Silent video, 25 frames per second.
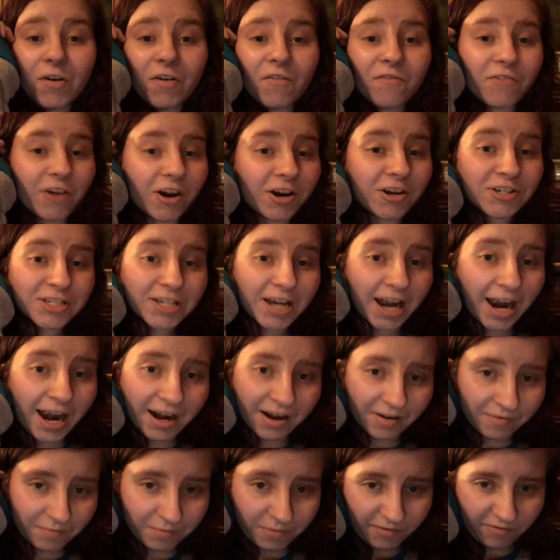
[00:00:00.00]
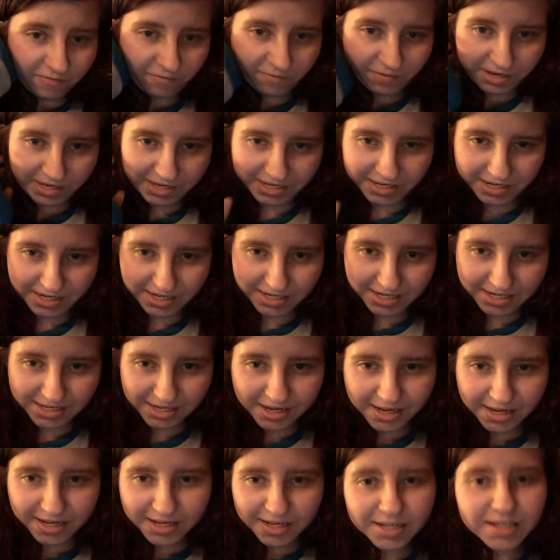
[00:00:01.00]
first item of business
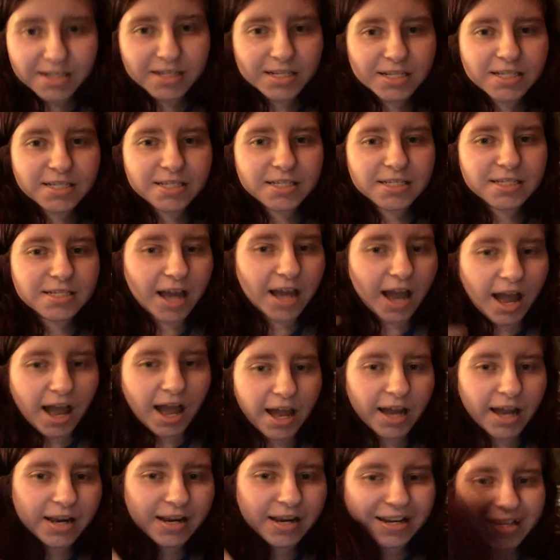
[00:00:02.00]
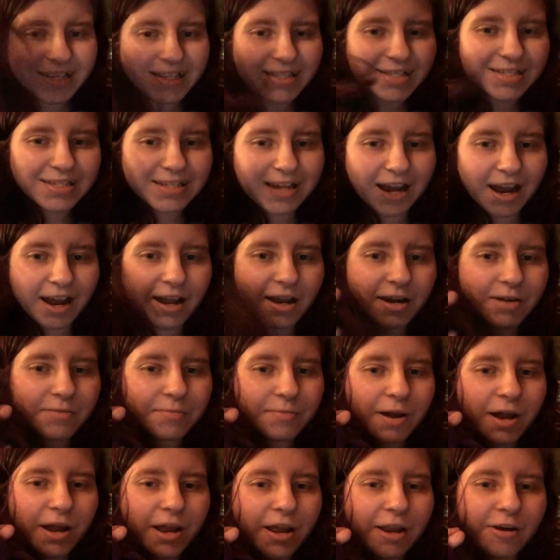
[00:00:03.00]
is I dyed
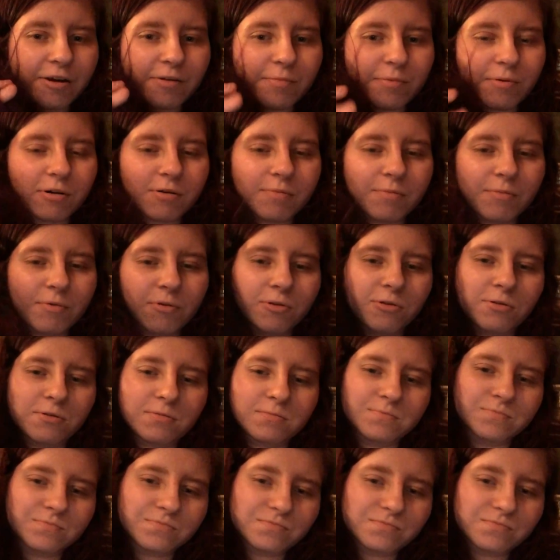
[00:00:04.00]
my hair purple.